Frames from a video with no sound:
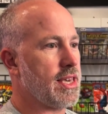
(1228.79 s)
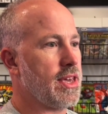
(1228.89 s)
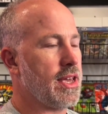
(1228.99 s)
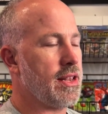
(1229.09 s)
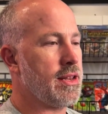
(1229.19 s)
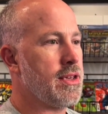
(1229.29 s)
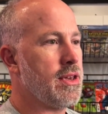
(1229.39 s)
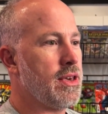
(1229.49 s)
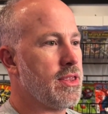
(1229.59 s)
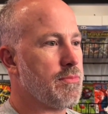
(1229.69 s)
And then
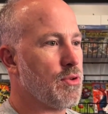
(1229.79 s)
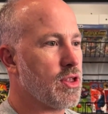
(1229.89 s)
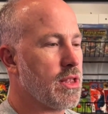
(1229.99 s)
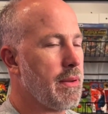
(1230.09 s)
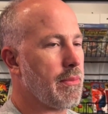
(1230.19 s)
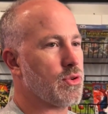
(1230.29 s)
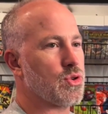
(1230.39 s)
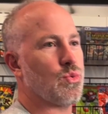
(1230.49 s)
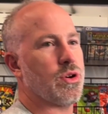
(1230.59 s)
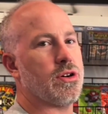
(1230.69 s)
the book club
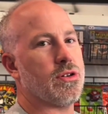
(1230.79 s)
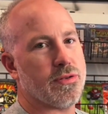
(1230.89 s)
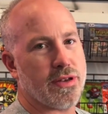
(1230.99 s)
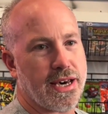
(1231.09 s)
members will